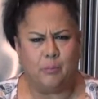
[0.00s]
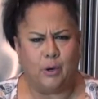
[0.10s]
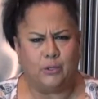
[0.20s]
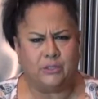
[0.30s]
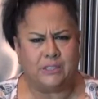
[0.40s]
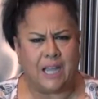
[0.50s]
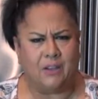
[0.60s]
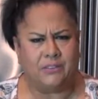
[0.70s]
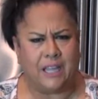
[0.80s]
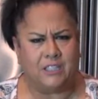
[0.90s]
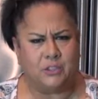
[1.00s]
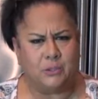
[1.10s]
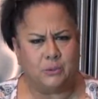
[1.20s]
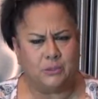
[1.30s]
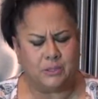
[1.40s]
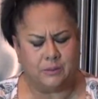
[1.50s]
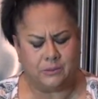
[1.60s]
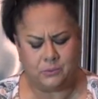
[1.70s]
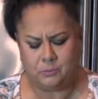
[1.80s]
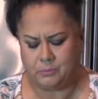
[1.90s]
burst out that juice.
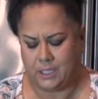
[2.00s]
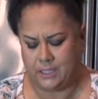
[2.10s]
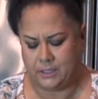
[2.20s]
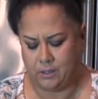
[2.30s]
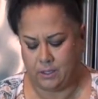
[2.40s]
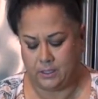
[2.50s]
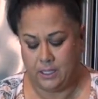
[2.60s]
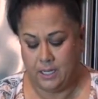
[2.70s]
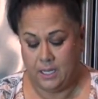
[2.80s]
Oh my God.